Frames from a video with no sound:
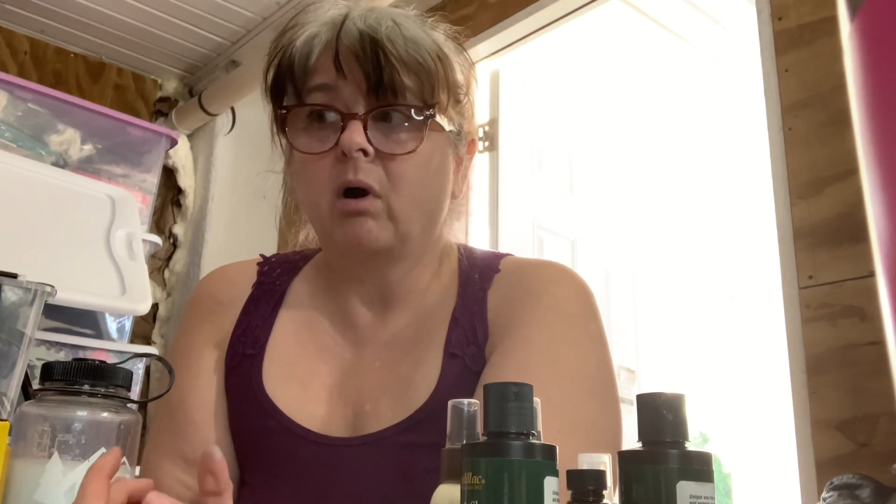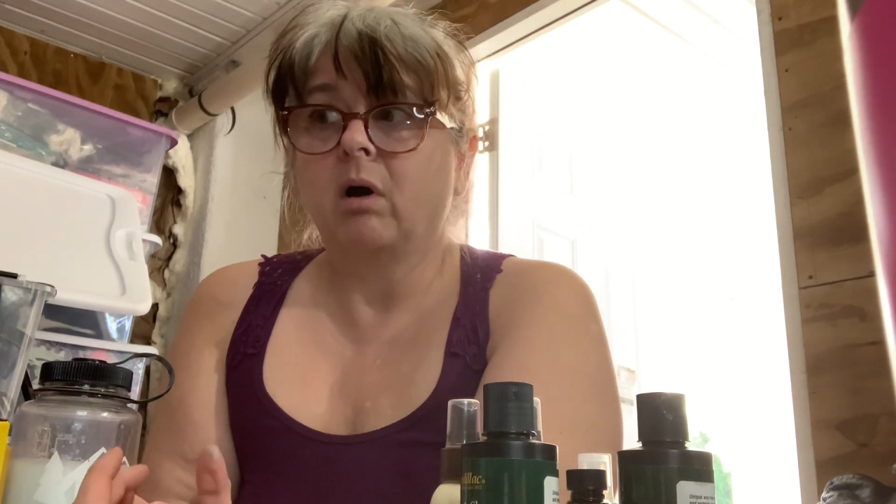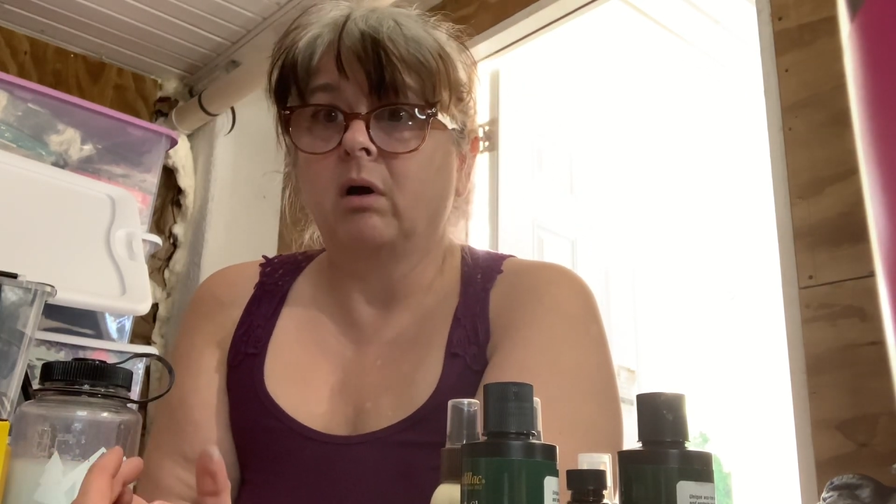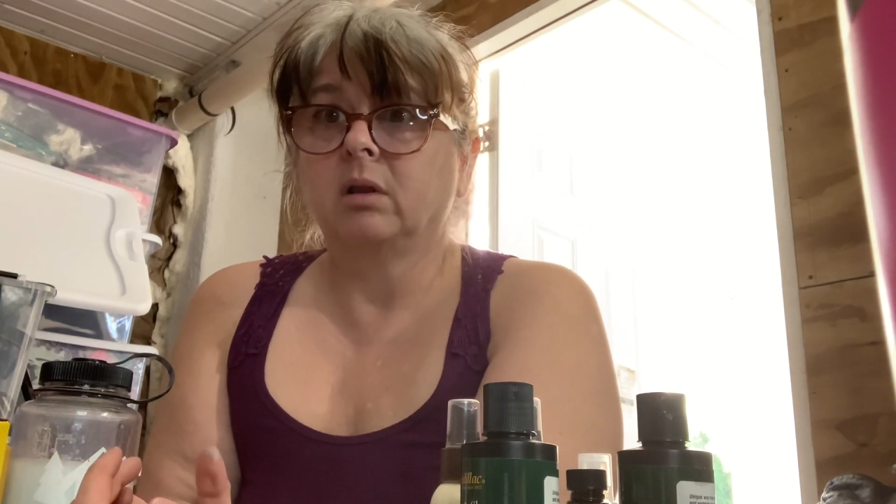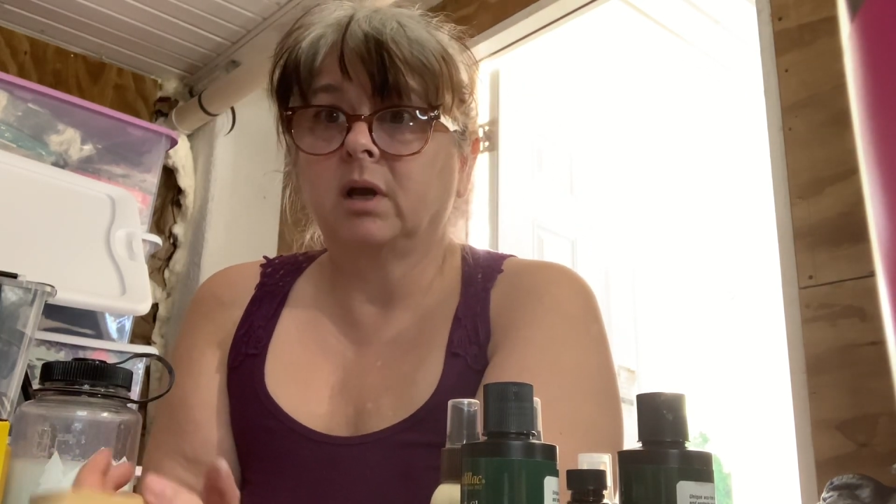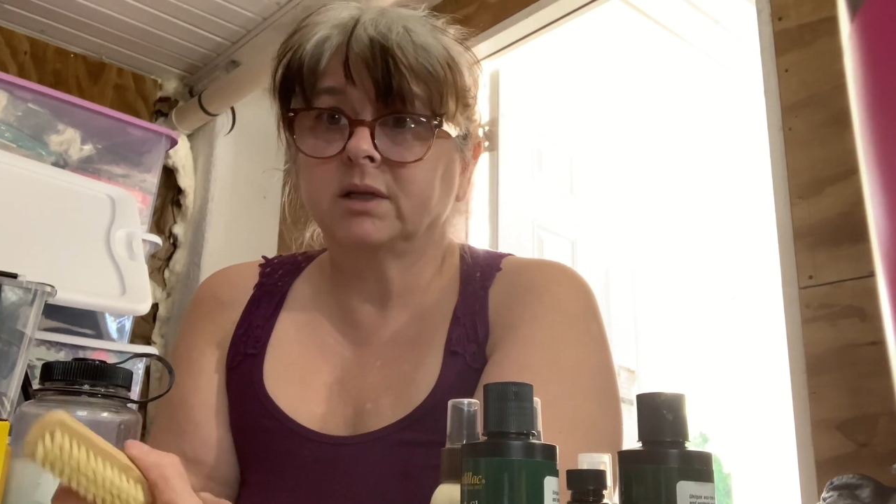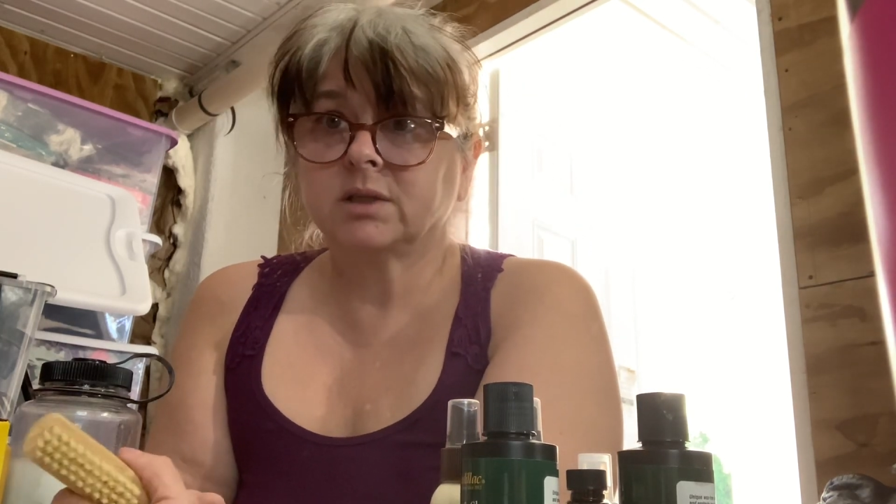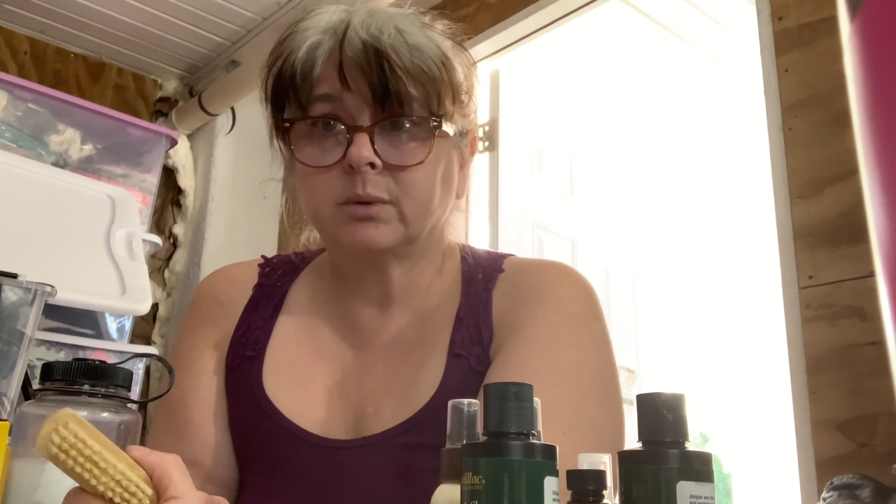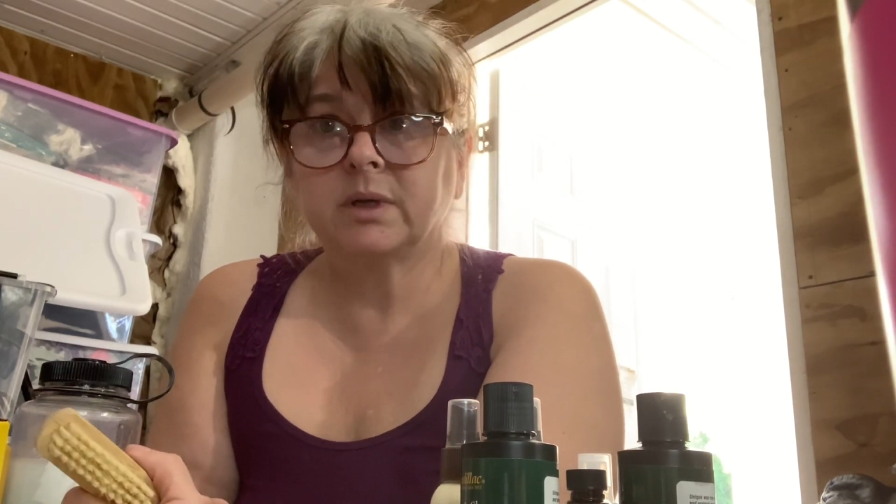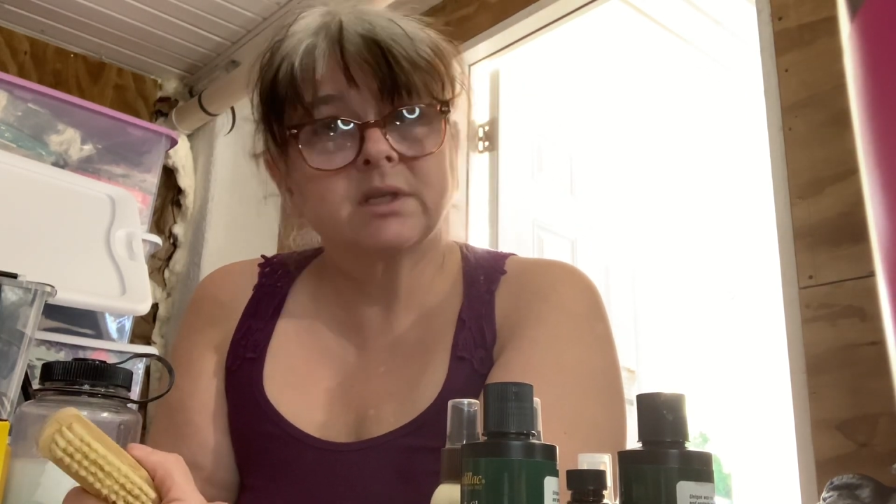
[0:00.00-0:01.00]
all
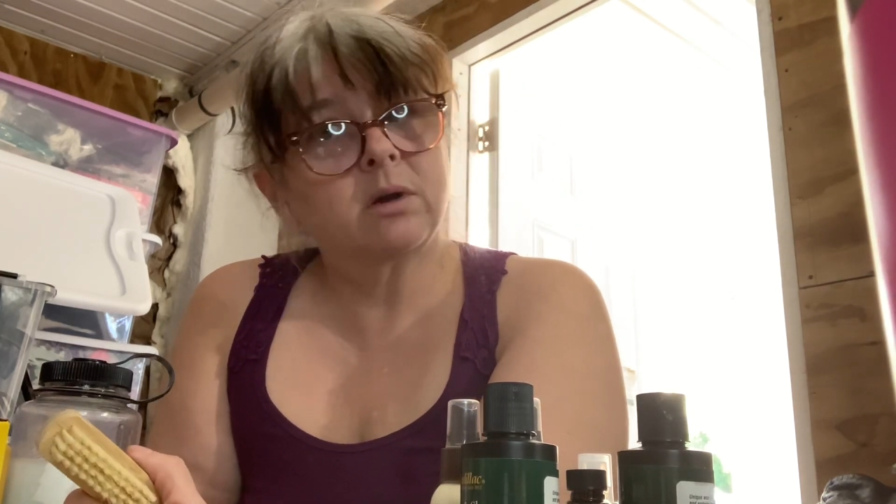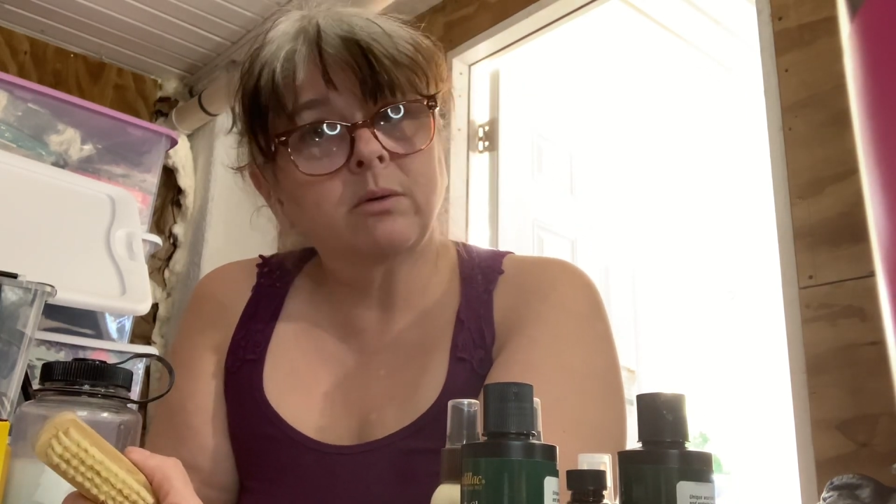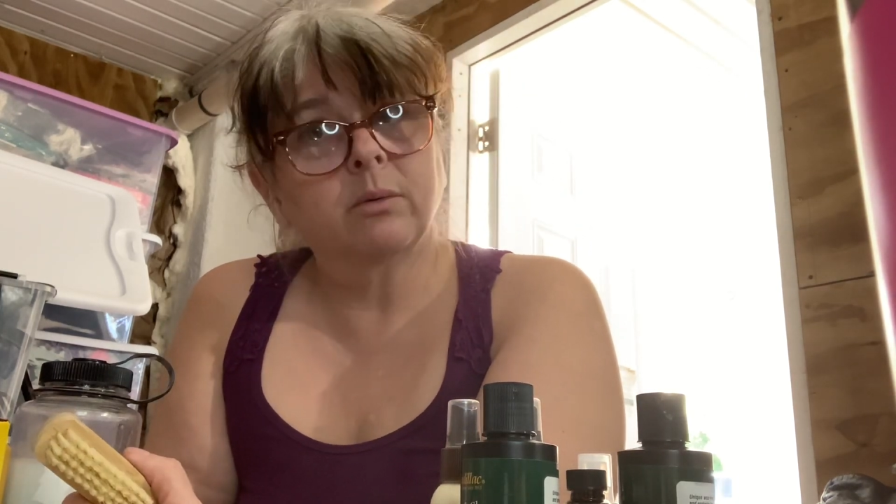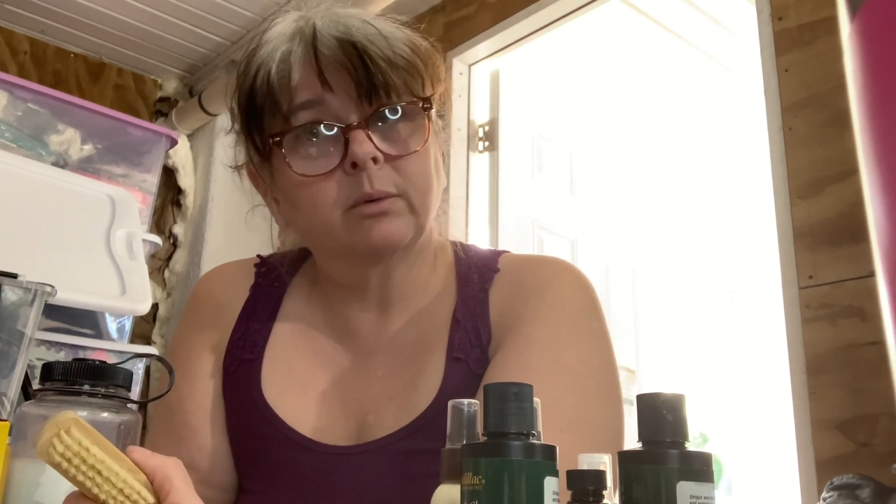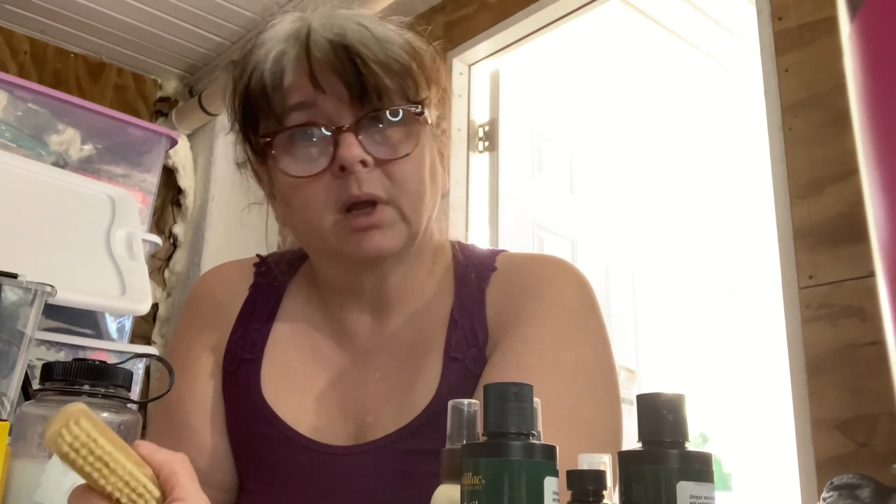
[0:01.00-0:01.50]
unto its own.